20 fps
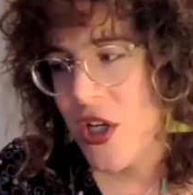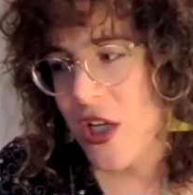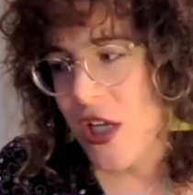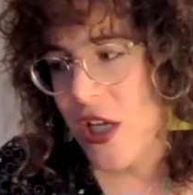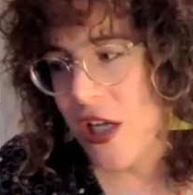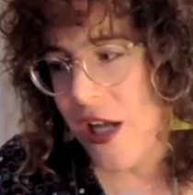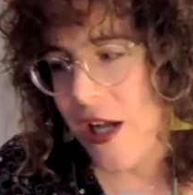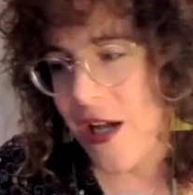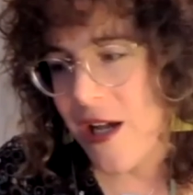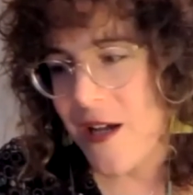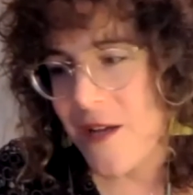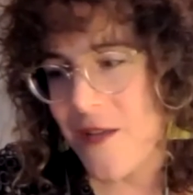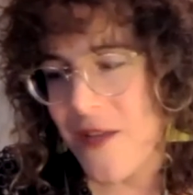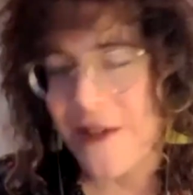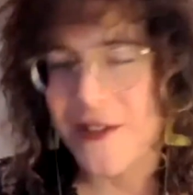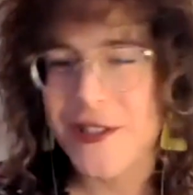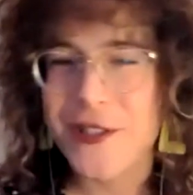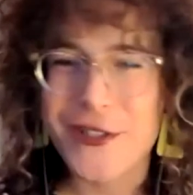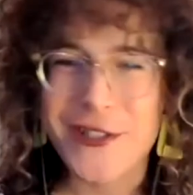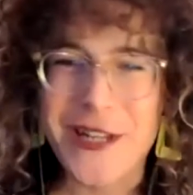that
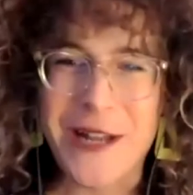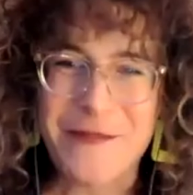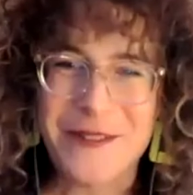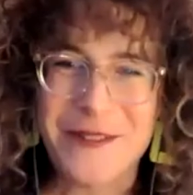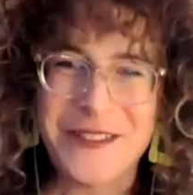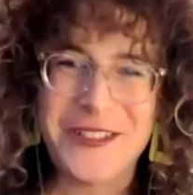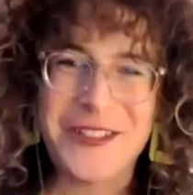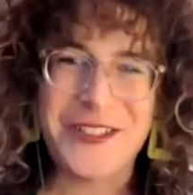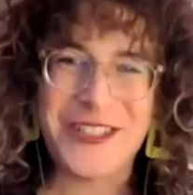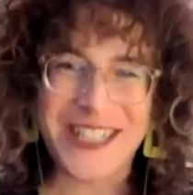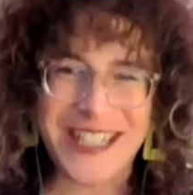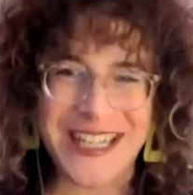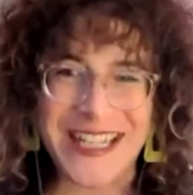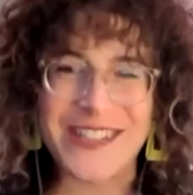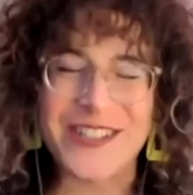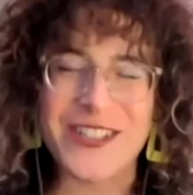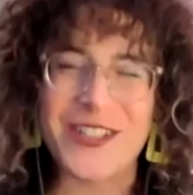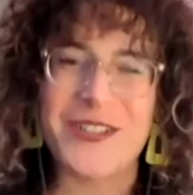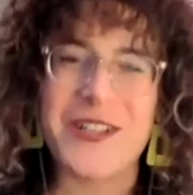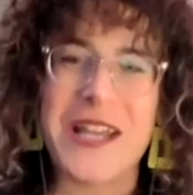was a good opportunity
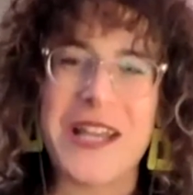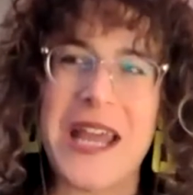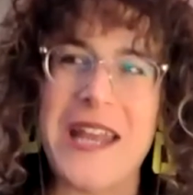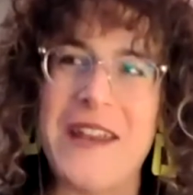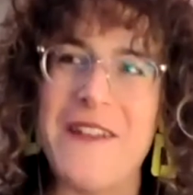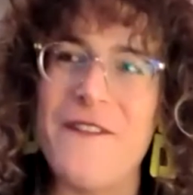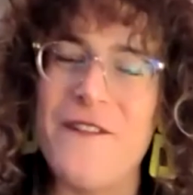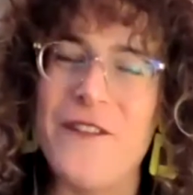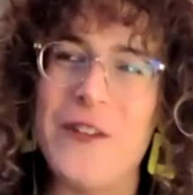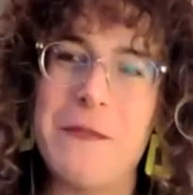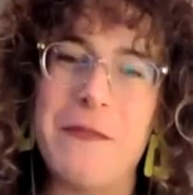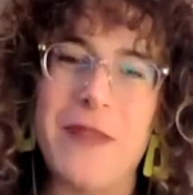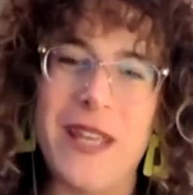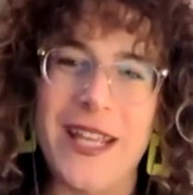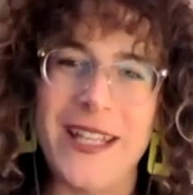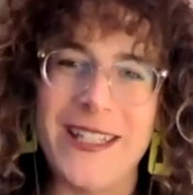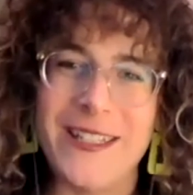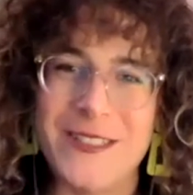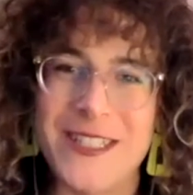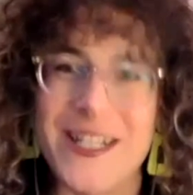to kind of, for
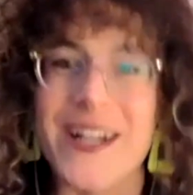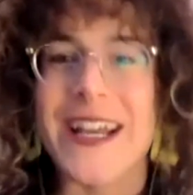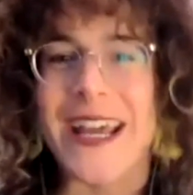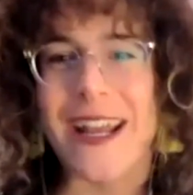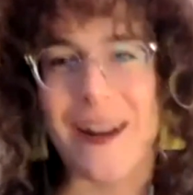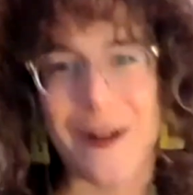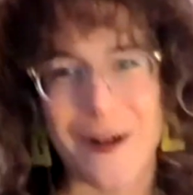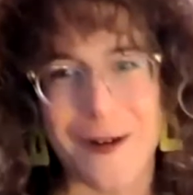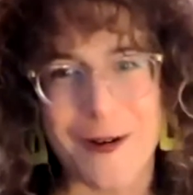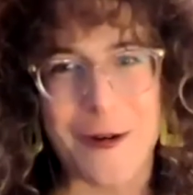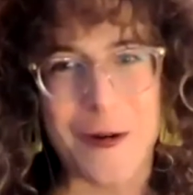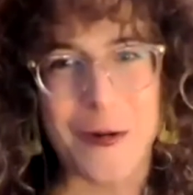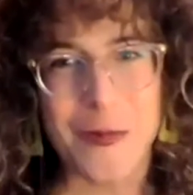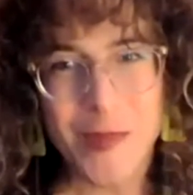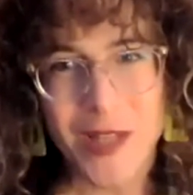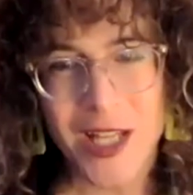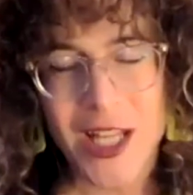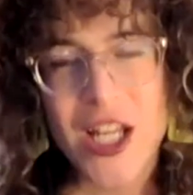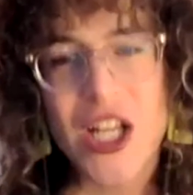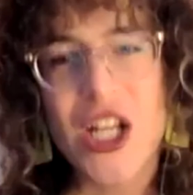me, stuck at home,
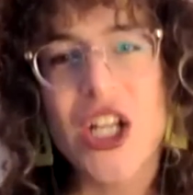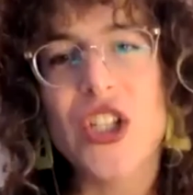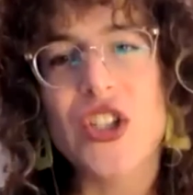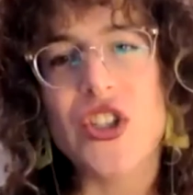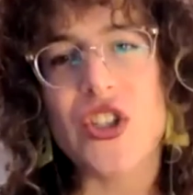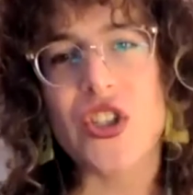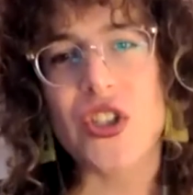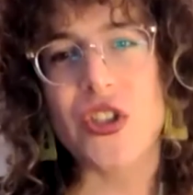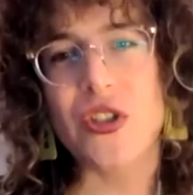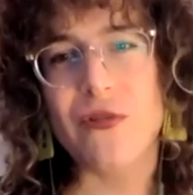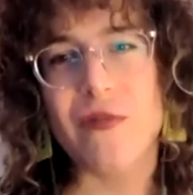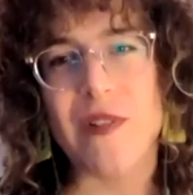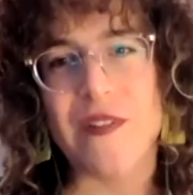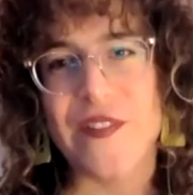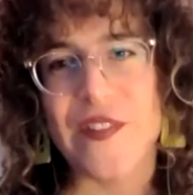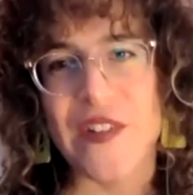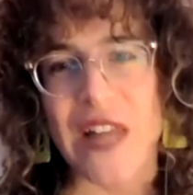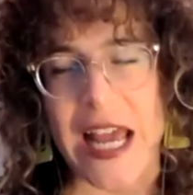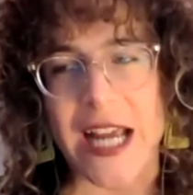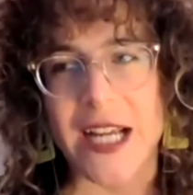to
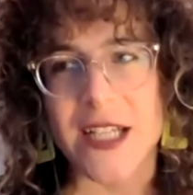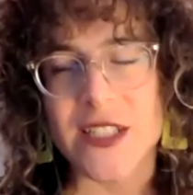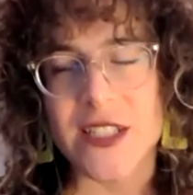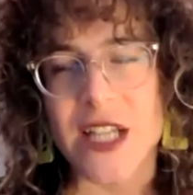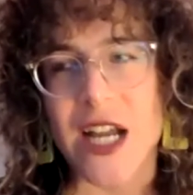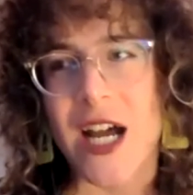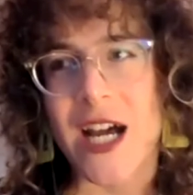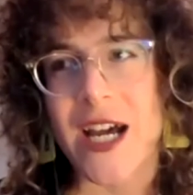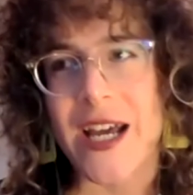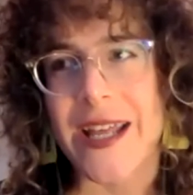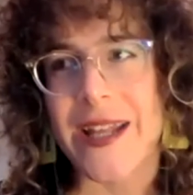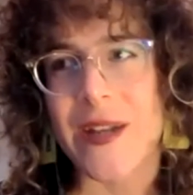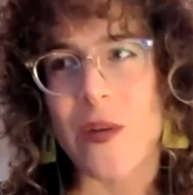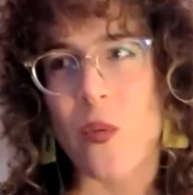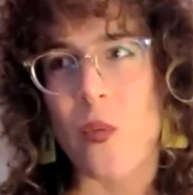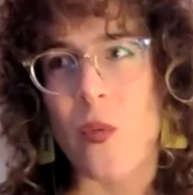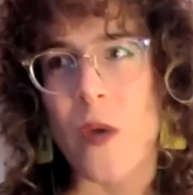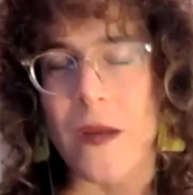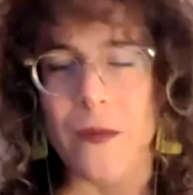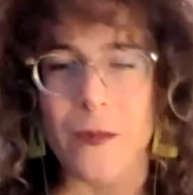reflect on
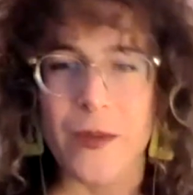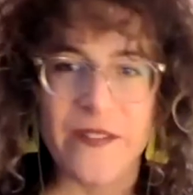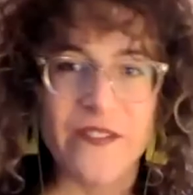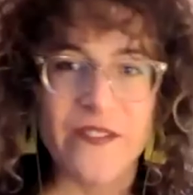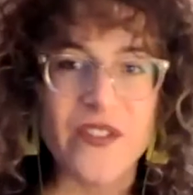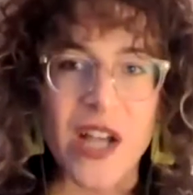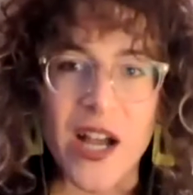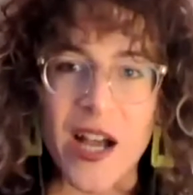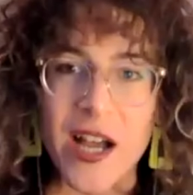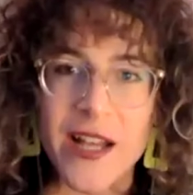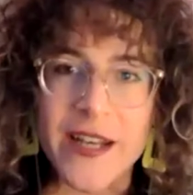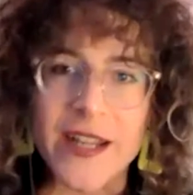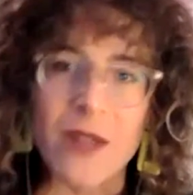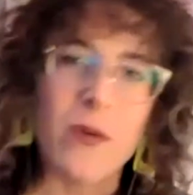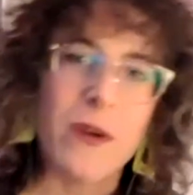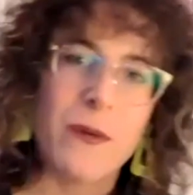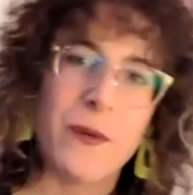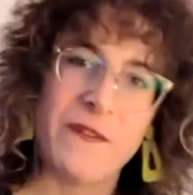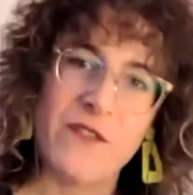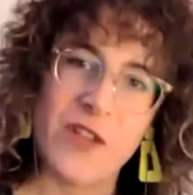what we've done and
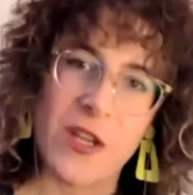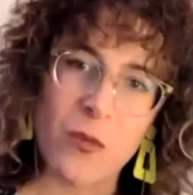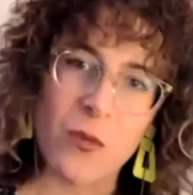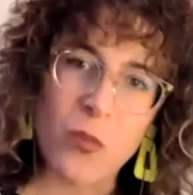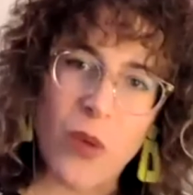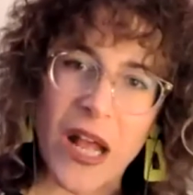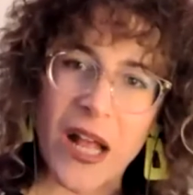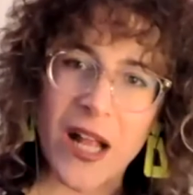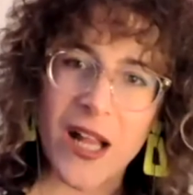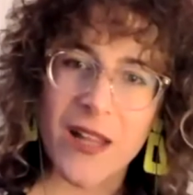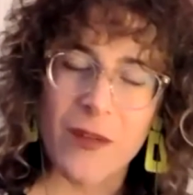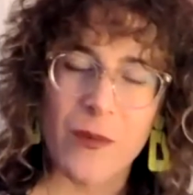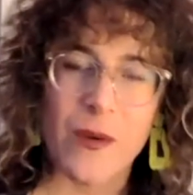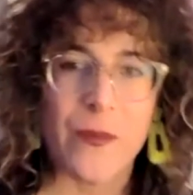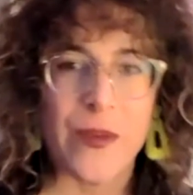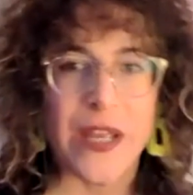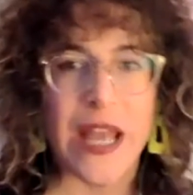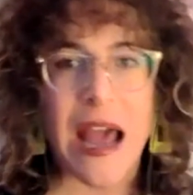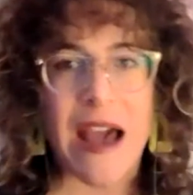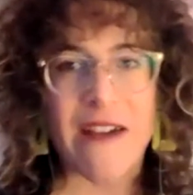what we've done well and what
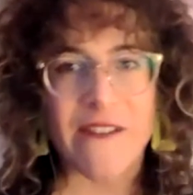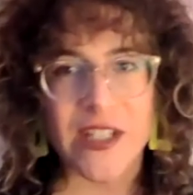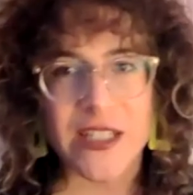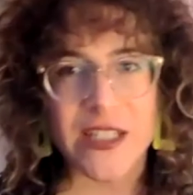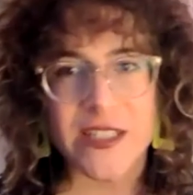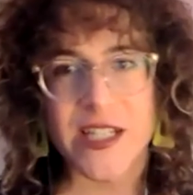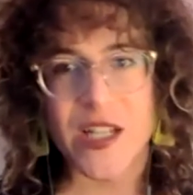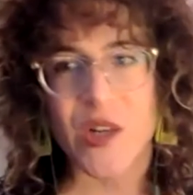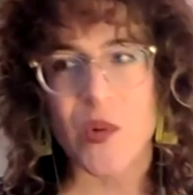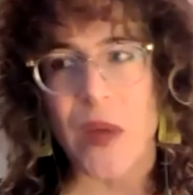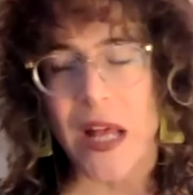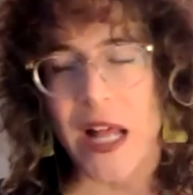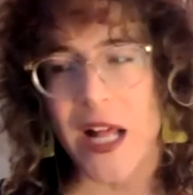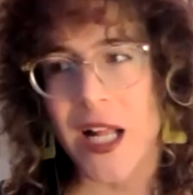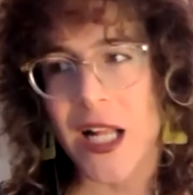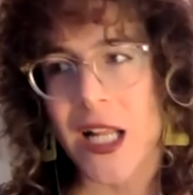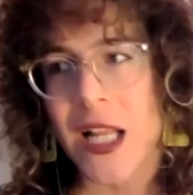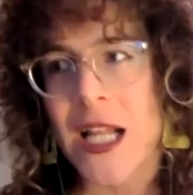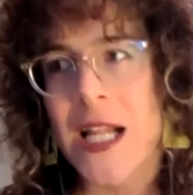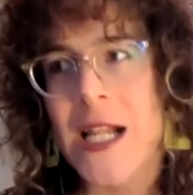we haven't done
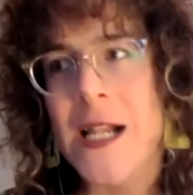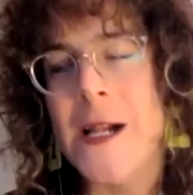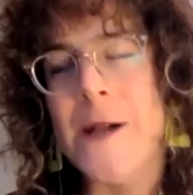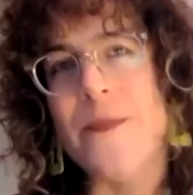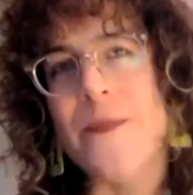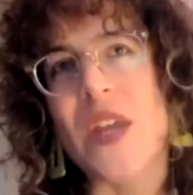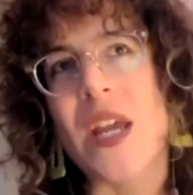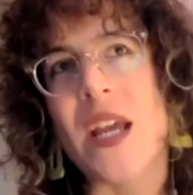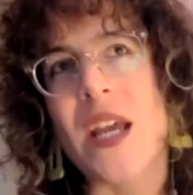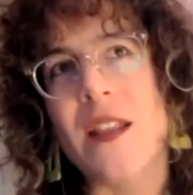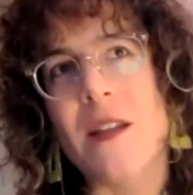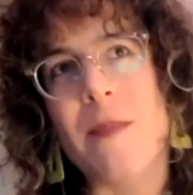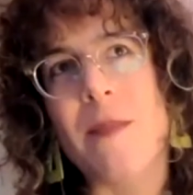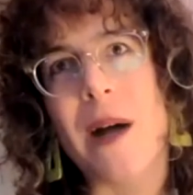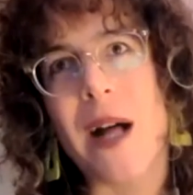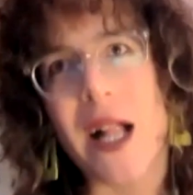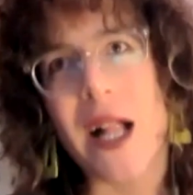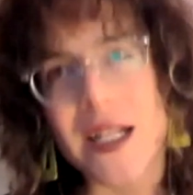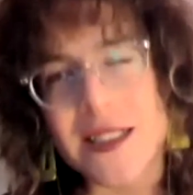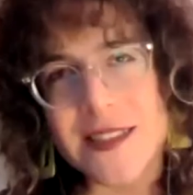well, and the
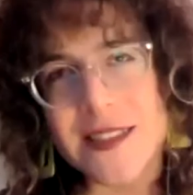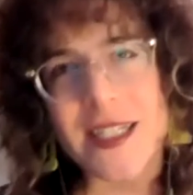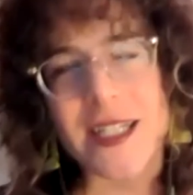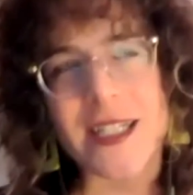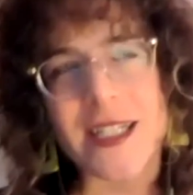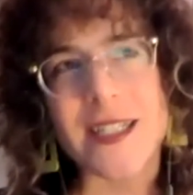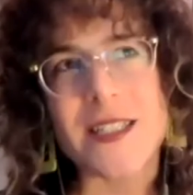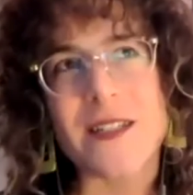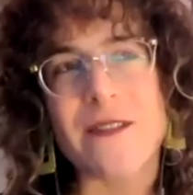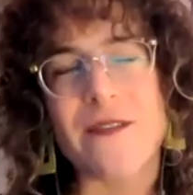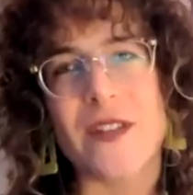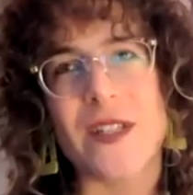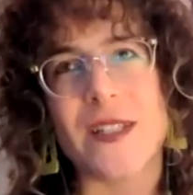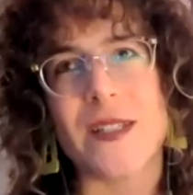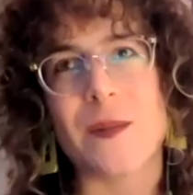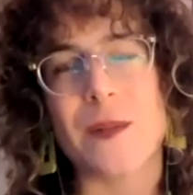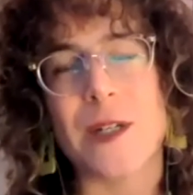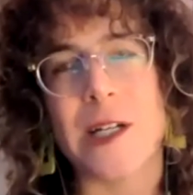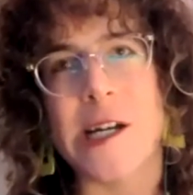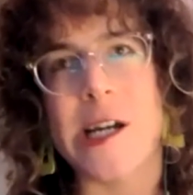politics of this
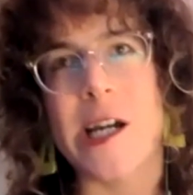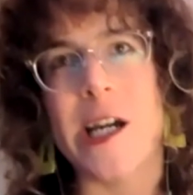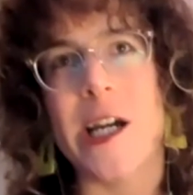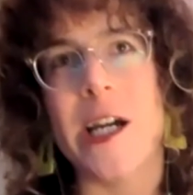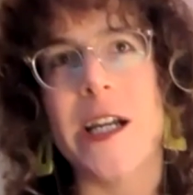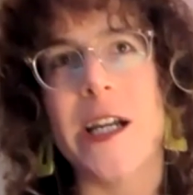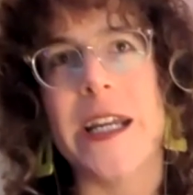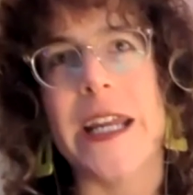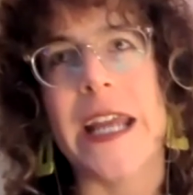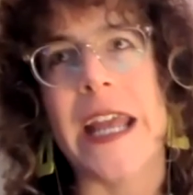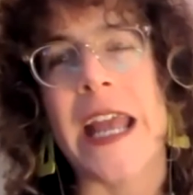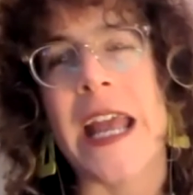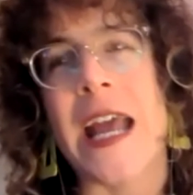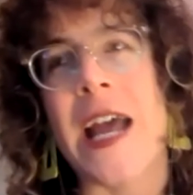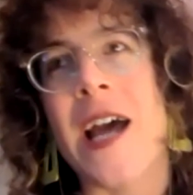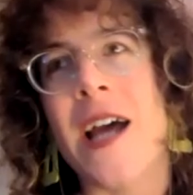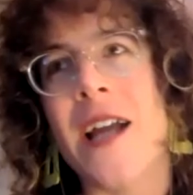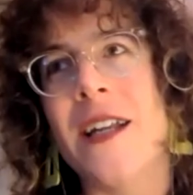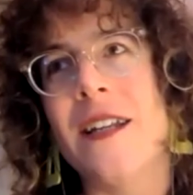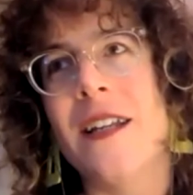work
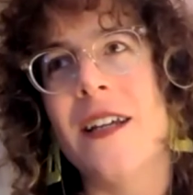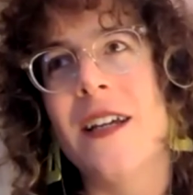and